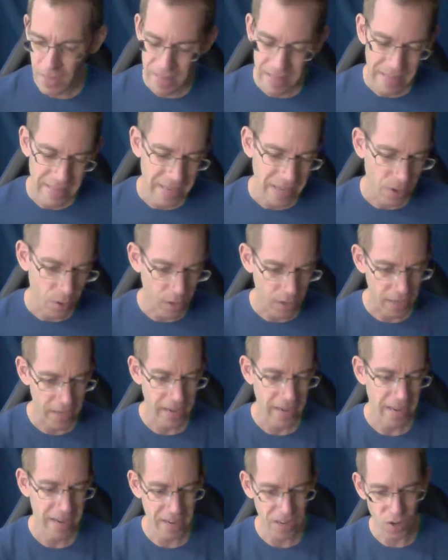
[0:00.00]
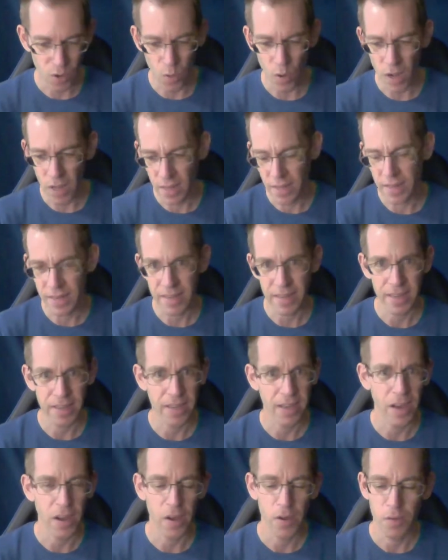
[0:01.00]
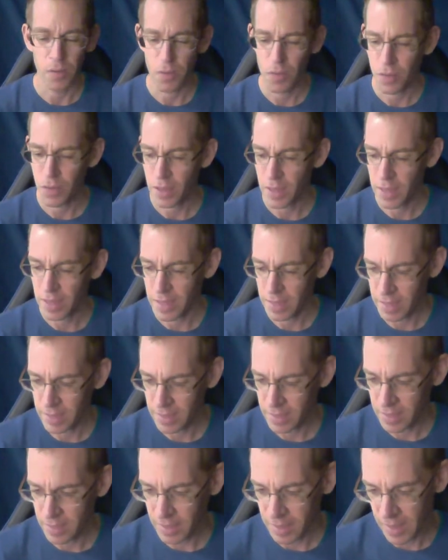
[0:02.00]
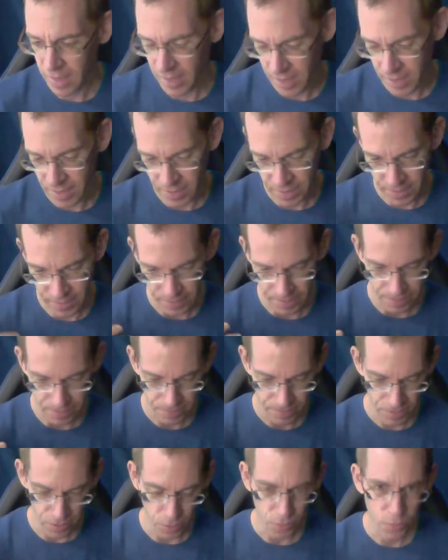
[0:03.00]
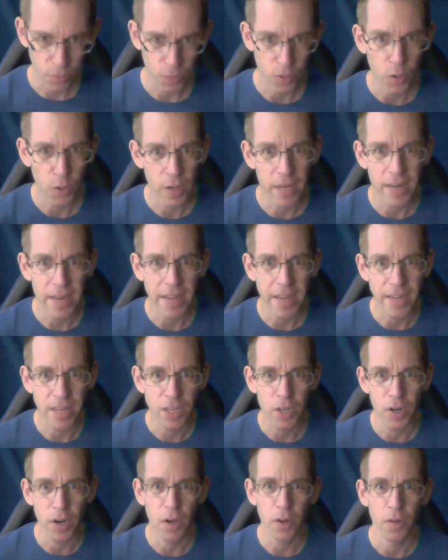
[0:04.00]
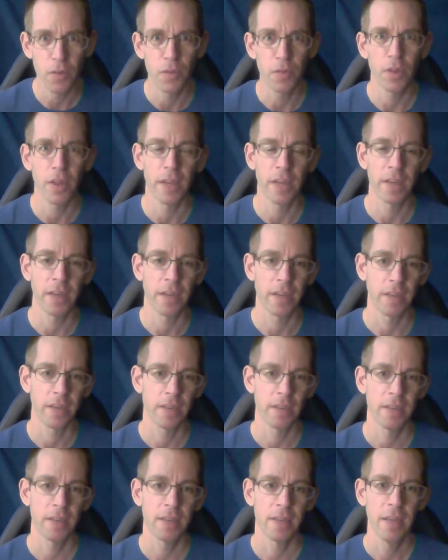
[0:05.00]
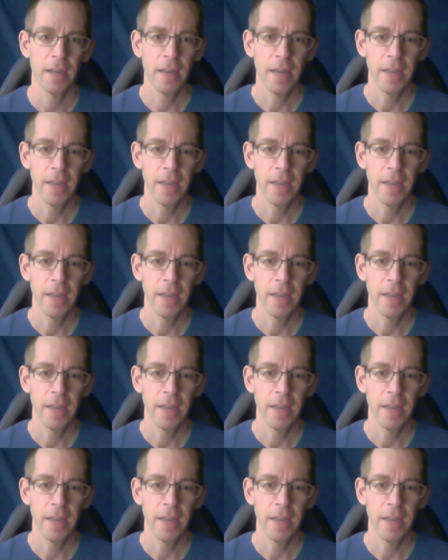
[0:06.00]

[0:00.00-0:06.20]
the organic quality of things, the you know fluid nature of things